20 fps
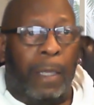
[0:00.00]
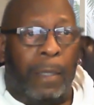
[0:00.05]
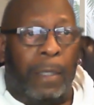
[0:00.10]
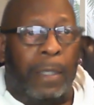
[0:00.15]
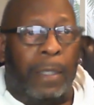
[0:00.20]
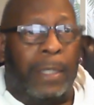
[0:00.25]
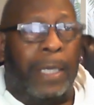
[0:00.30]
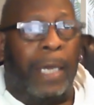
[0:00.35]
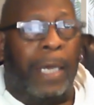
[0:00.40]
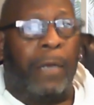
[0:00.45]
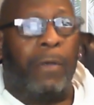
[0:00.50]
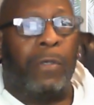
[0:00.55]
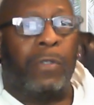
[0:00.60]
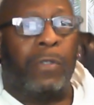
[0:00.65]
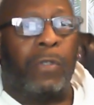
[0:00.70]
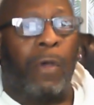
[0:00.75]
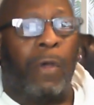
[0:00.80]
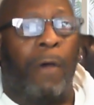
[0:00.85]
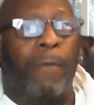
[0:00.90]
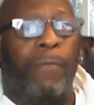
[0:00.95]
the
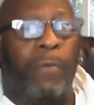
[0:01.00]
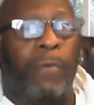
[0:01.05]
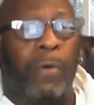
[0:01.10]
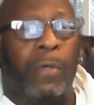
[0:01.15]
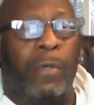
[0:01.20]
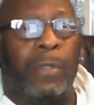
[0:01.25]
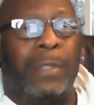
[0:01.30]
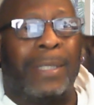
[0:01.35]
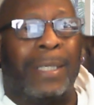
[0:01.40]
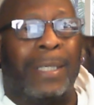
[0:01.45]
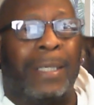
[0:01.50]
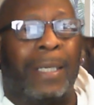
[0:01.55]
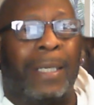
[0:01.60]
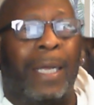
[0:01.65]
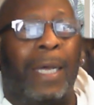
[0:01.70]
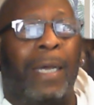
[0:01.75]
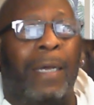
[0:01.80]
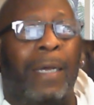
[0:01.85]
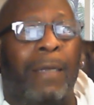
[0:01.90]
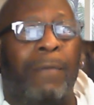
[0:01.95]
debtors are first in
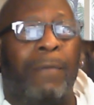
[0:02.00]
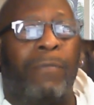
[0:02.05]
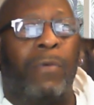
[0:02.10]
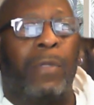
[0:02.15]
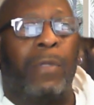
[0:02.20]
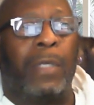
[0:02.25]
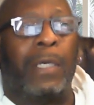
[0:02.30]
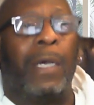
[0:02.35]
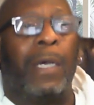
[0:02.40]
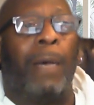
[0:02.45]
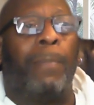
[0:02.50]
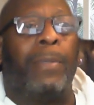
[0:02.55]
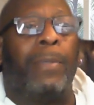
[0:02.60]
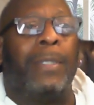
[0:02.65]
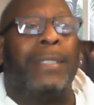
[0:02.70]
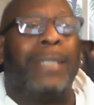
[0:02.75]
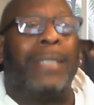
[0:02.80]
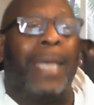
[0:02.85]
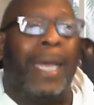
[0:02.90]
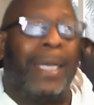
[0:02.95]
line for the
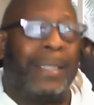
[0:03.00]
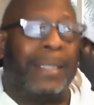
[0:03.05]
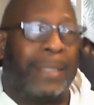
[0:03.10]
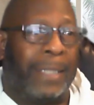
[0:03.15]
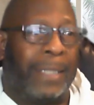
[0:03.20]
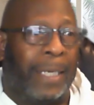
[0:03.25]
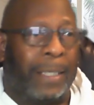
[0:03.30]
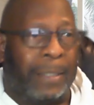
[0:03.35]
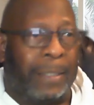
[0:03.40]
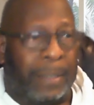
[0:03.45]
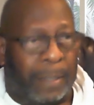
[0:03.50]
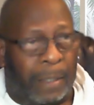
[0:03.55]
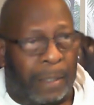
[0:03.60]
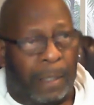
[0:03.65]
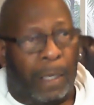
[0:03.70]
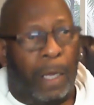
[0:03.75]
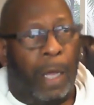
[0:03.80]
company's assets.